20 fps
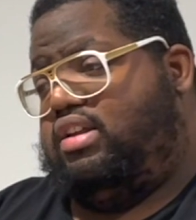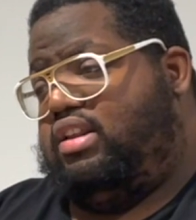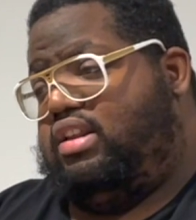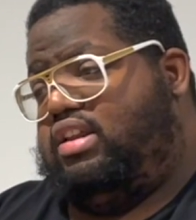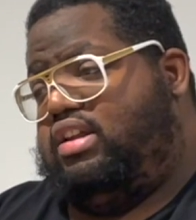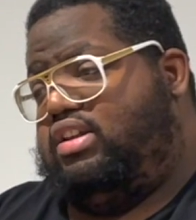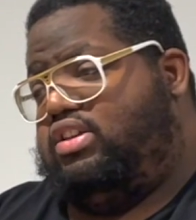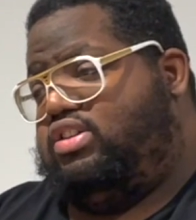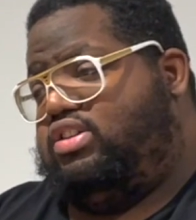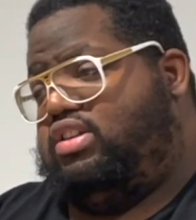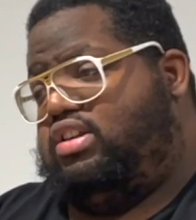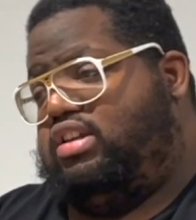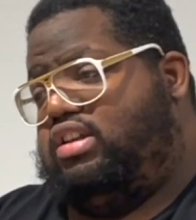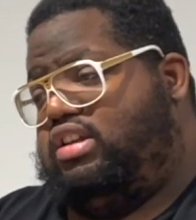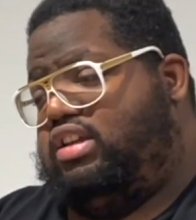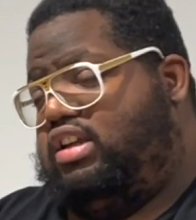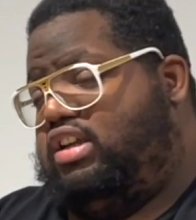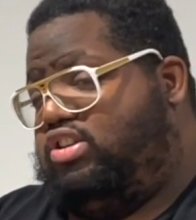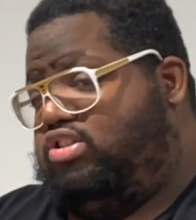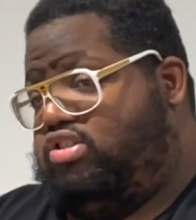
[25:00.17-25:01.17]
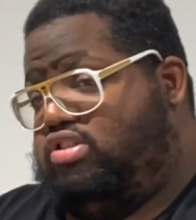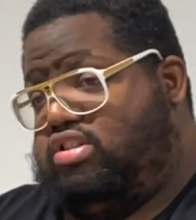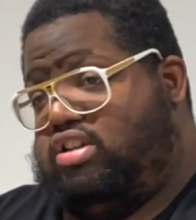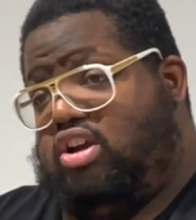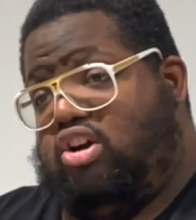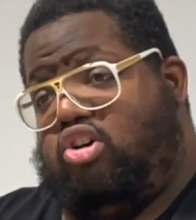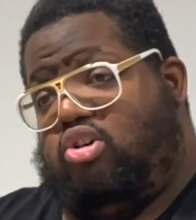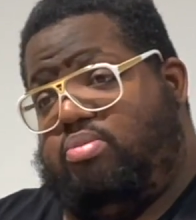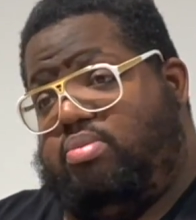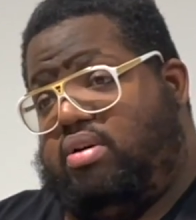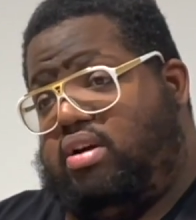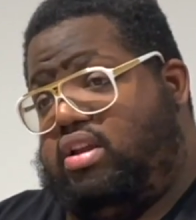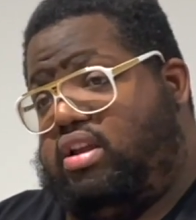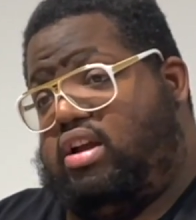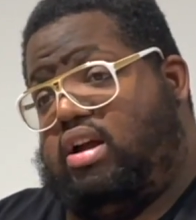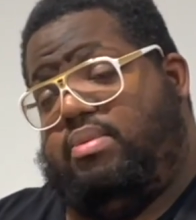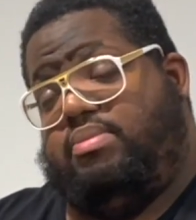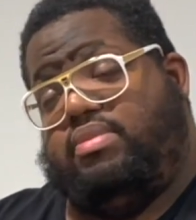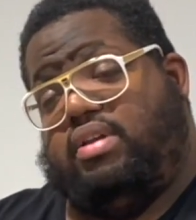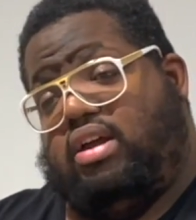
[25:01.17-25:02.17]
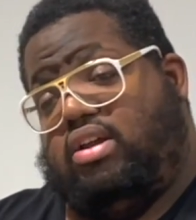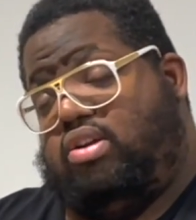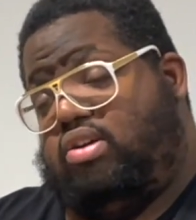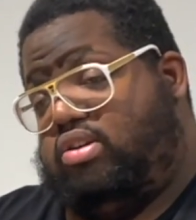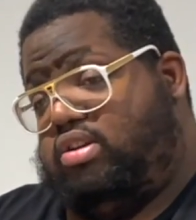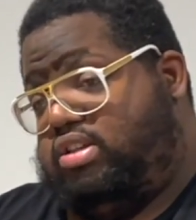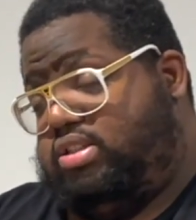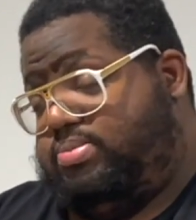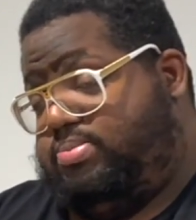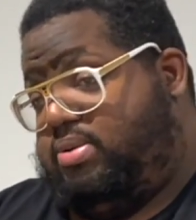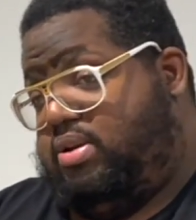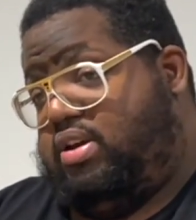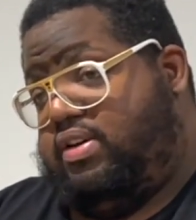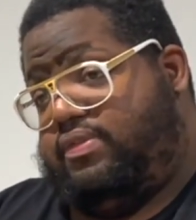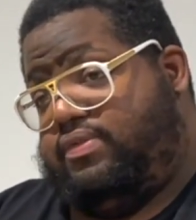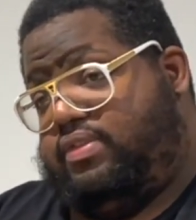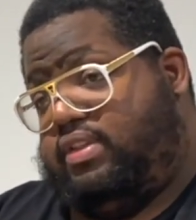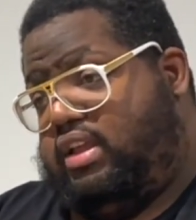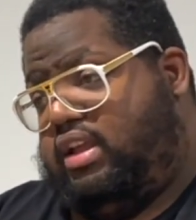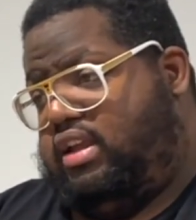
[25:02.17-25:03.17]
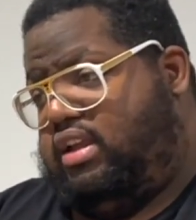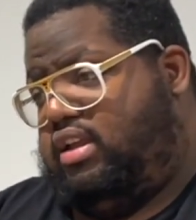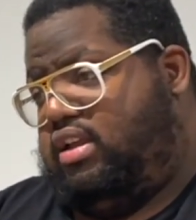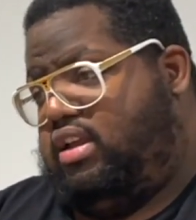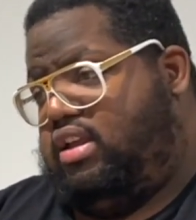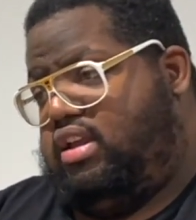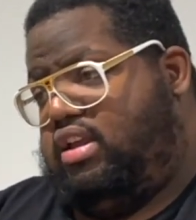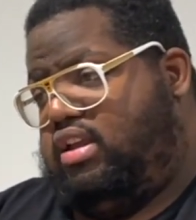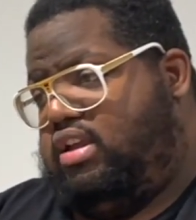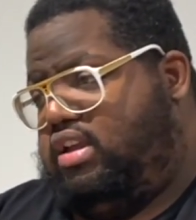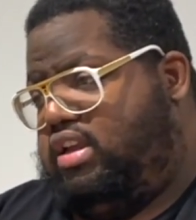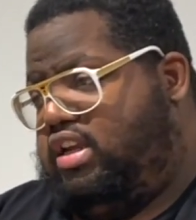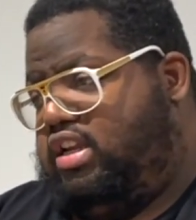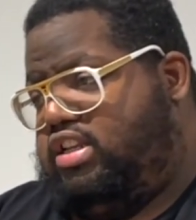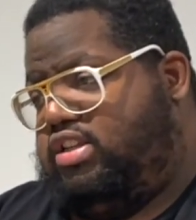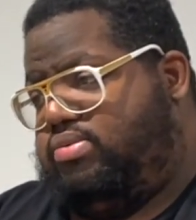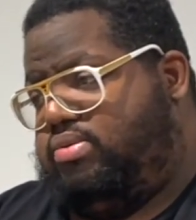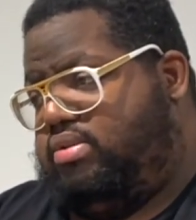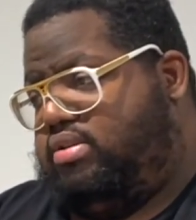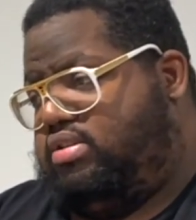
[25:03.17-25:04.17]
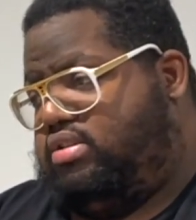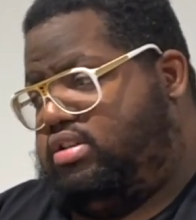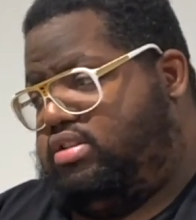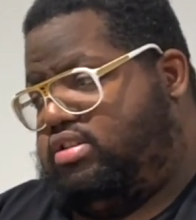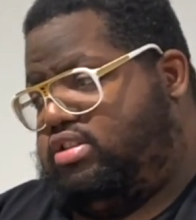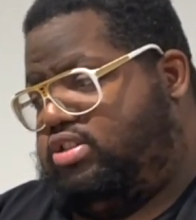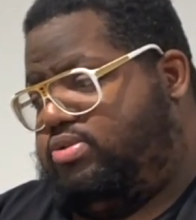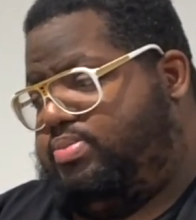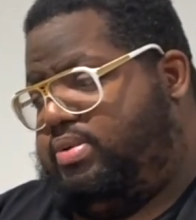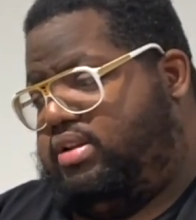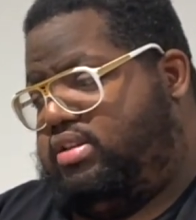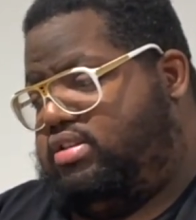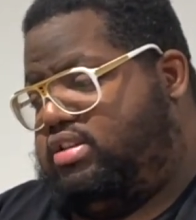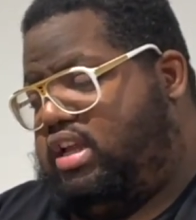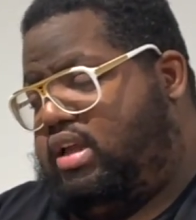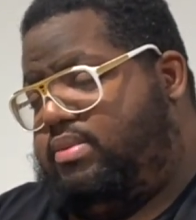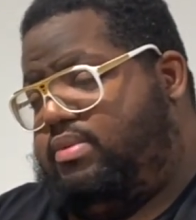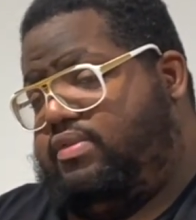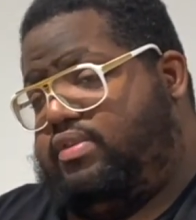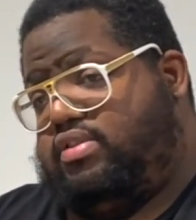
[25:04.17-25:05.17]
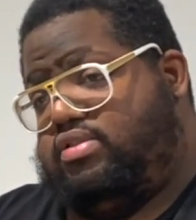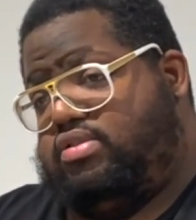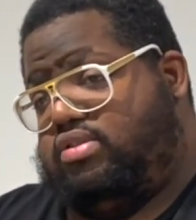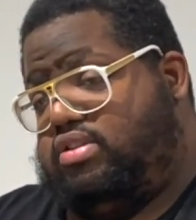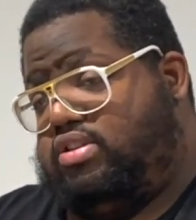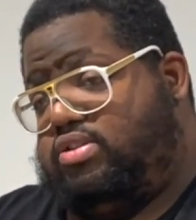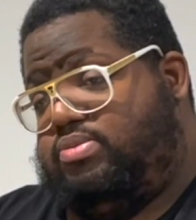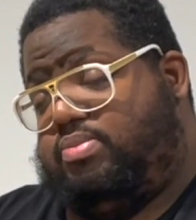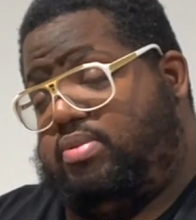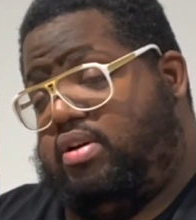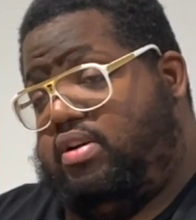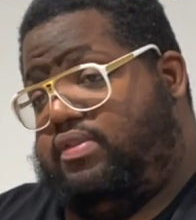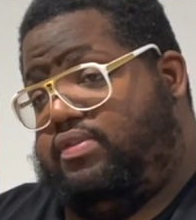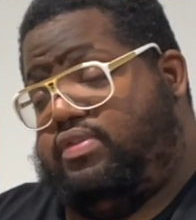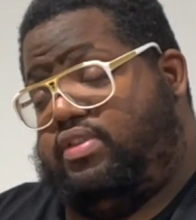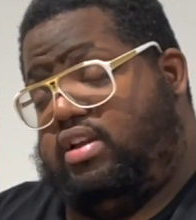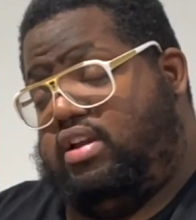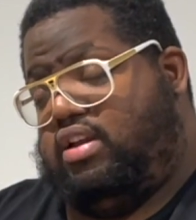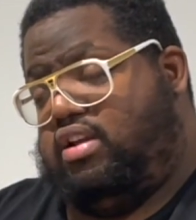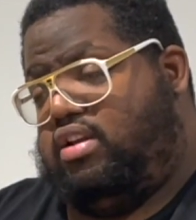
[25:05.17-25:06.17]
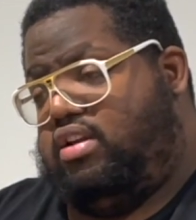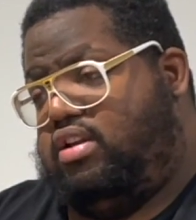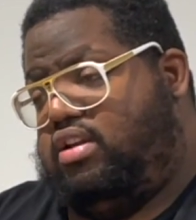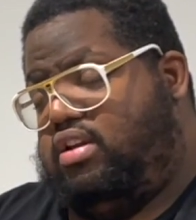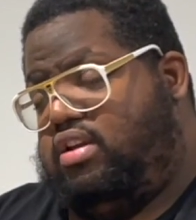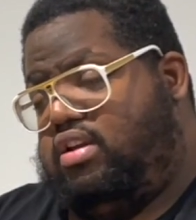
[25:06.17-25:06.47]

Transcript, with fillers: Literally, Idris Elba, you come down on his birthday. You just wanted just to spend time with us on his birthday.